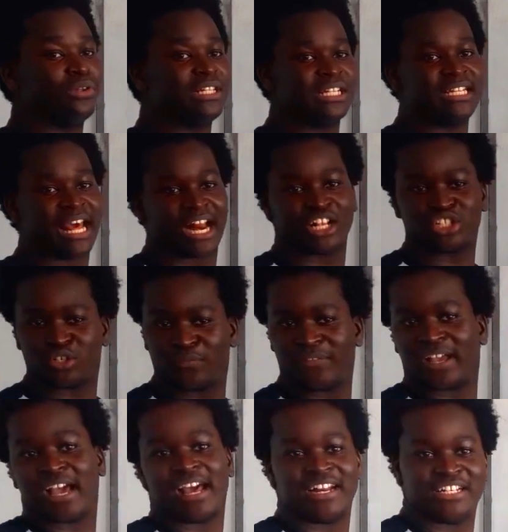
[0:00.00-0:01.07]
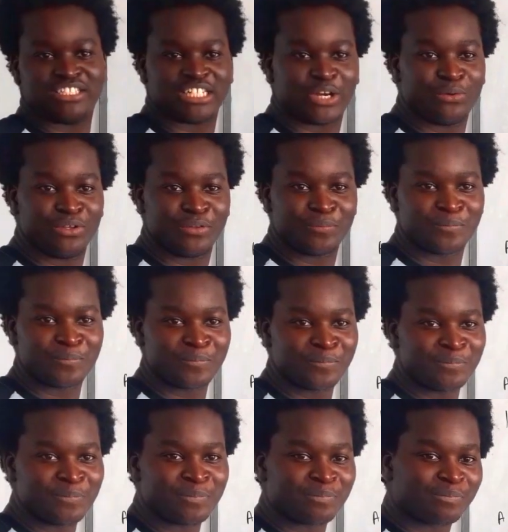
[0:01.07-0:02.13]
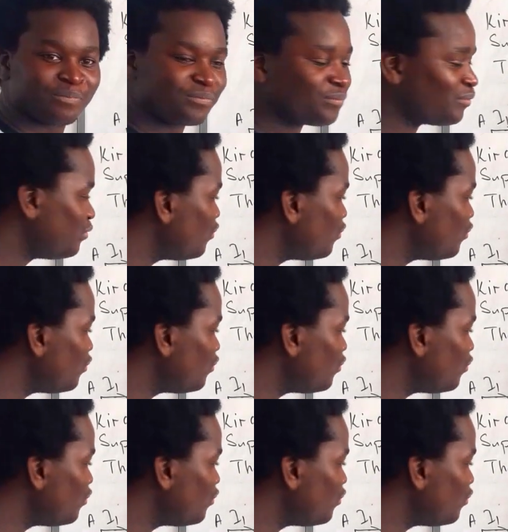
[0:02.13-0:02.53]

with the direction of the current, shall we? Yes, yes.